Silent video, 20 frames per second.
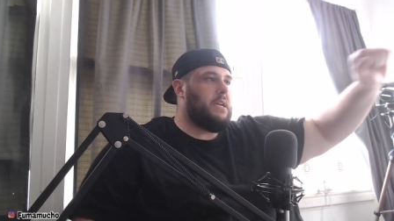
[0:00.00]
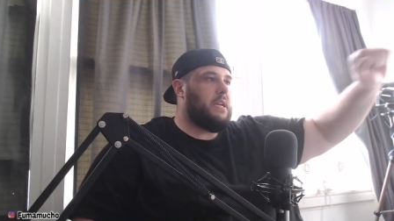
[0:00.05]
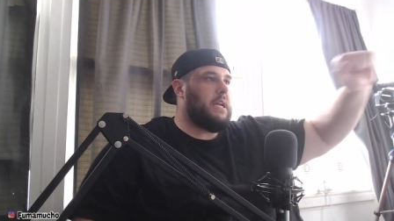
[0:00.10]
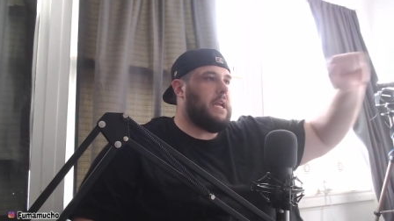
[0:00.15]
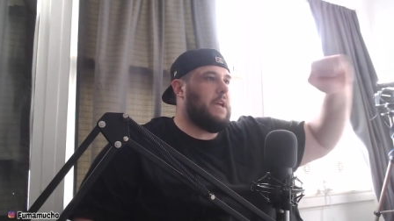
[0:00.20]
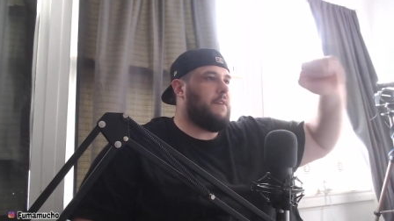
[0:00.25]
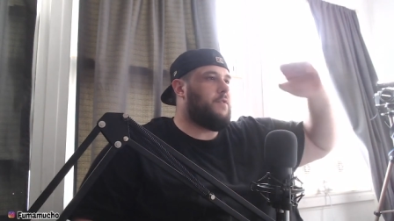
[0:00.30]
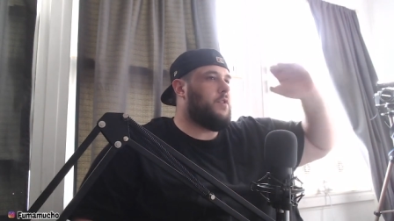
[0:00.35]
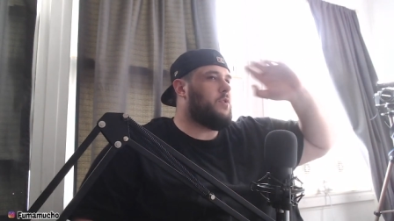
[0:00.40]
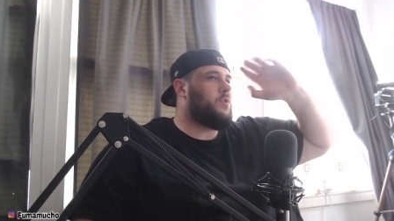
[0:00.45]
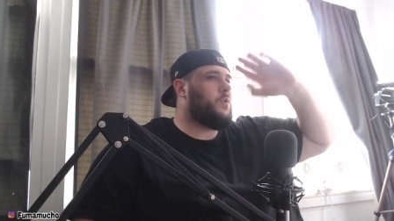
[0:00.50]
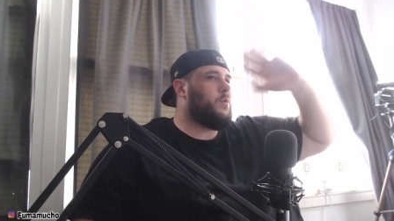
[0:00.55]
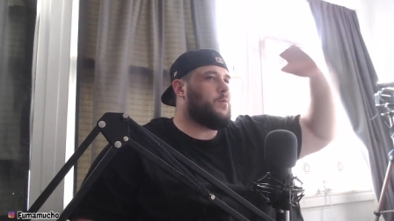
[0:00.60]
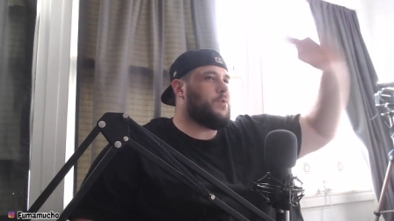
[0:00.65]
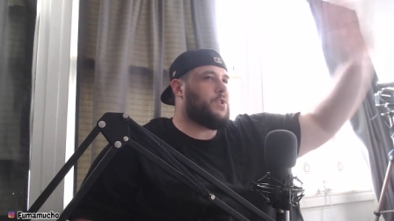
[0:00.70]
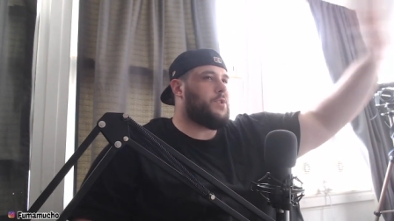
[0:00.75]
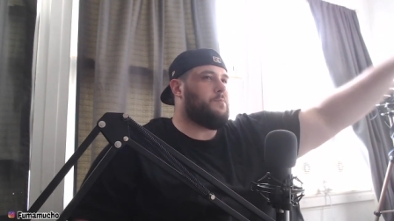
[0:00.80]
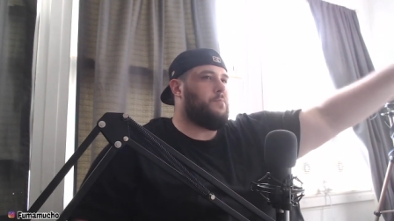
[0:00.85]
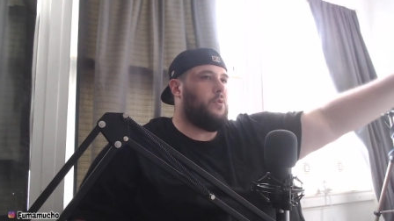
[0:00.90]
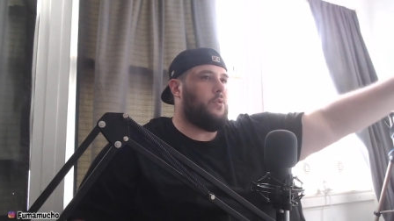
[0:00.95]
If you're doing
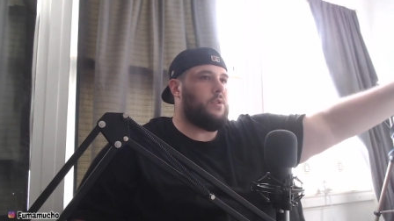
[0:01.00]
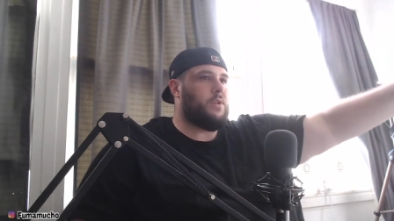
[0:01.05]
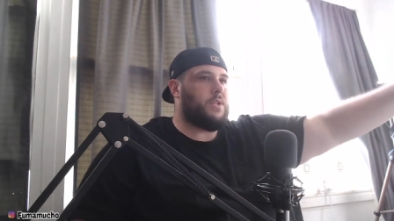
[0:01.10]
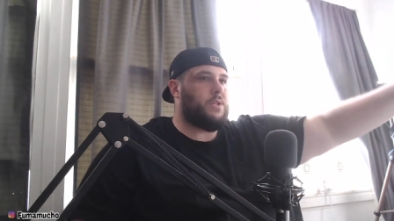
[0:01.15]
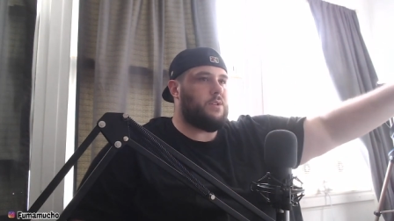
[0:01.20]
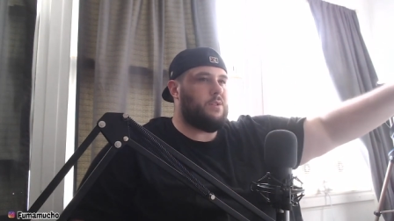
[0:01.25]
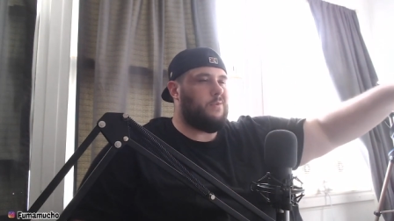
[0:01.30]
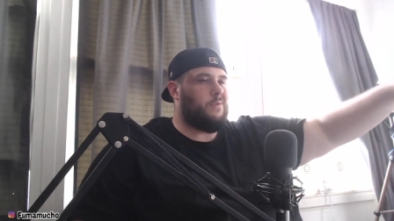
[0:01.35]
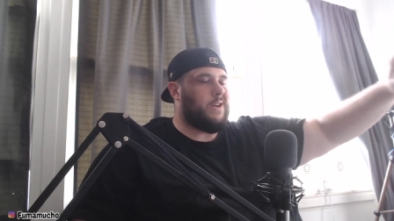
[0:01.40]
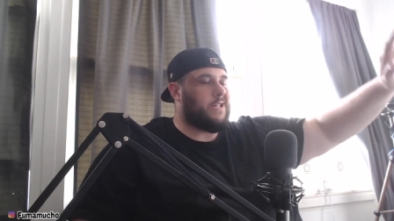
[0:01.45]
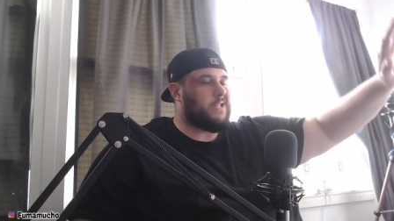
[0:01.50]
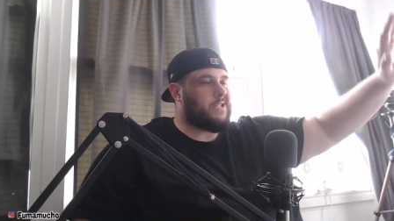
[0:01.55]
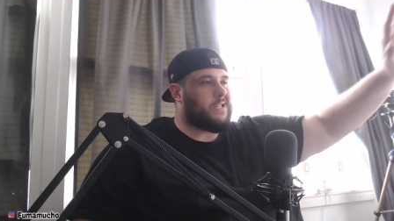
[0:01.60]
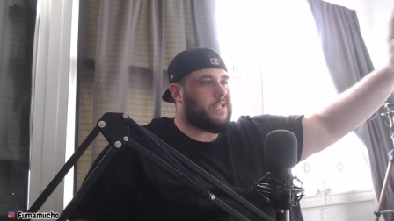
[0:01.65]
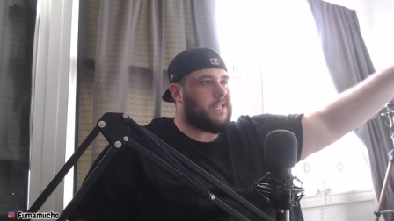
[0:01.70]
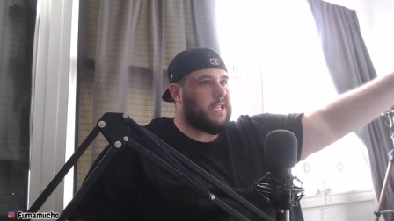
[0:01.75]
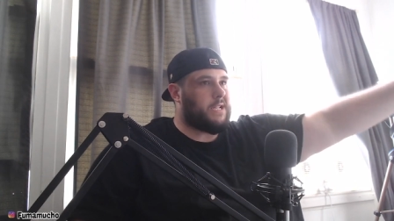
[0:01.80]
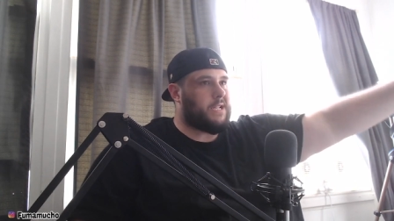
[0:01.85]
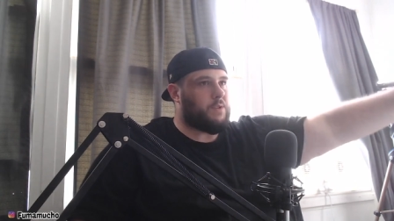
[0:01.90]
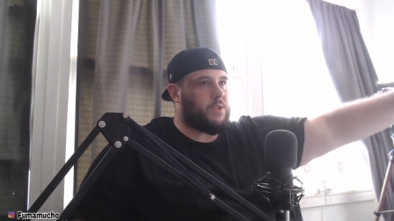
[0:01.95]
sports, you got to
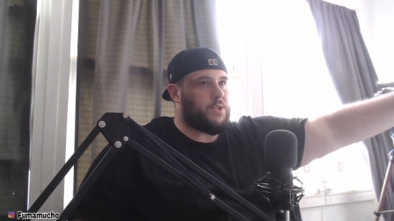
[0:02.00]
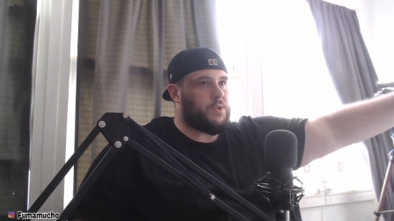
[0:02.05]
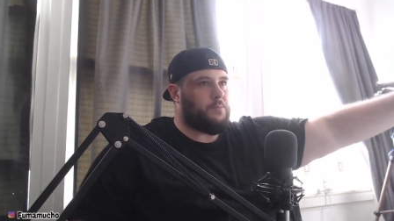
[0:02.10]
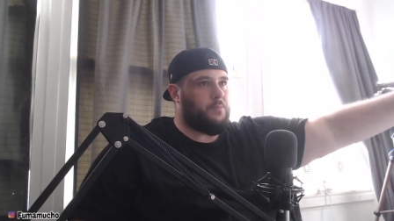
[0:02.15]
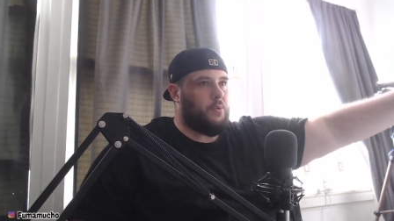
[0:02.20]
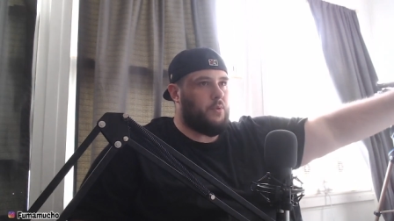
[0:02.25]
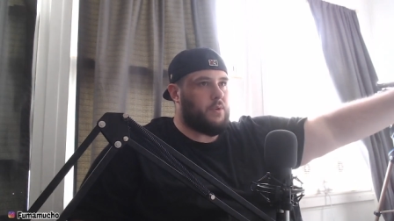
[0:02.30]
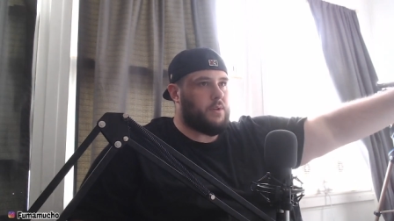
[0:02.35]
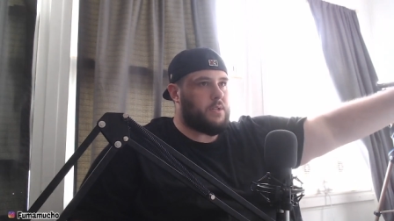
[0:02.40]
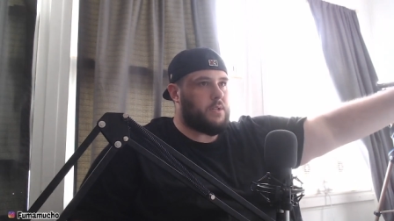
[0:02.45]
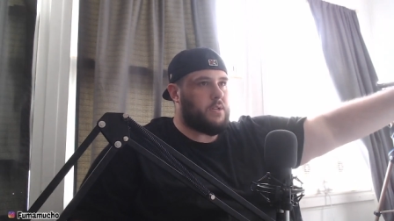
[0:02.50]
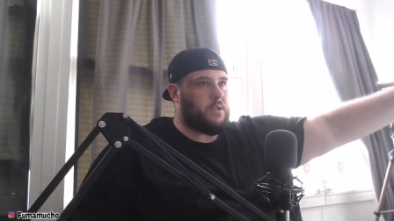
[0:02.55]
stick to sports.